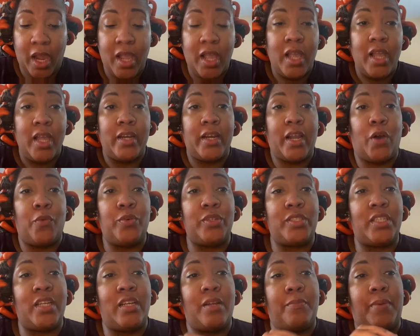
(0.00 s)
Now, what's
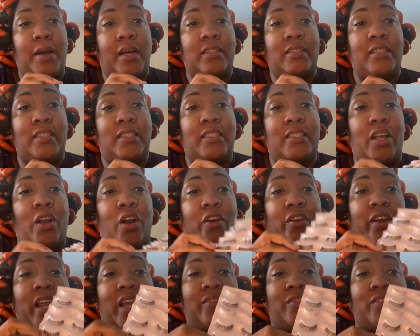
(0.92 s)
good about these, they already
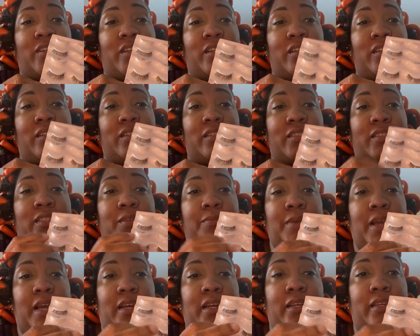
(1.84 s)
have some
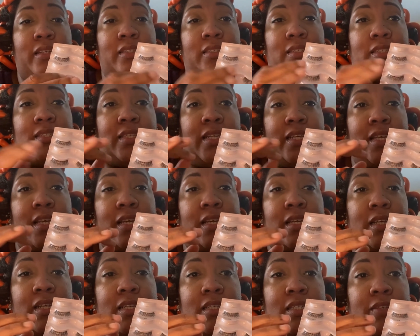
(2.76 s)
kind of sticky
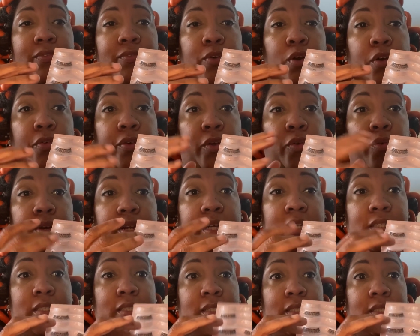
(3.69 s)
adhesive already on it because it
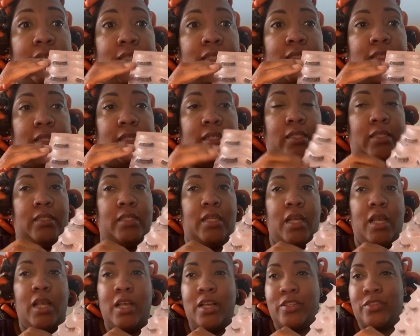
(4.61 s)
sticks to this.
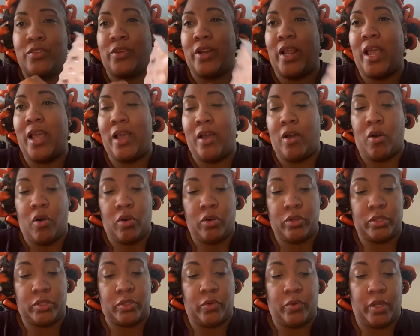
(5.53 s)
So that
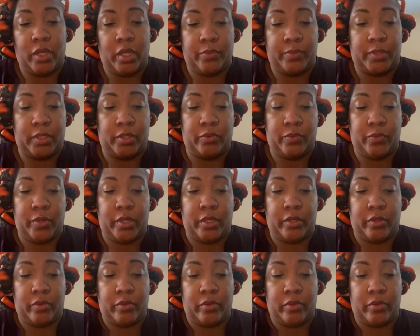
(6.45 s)
also helps as well.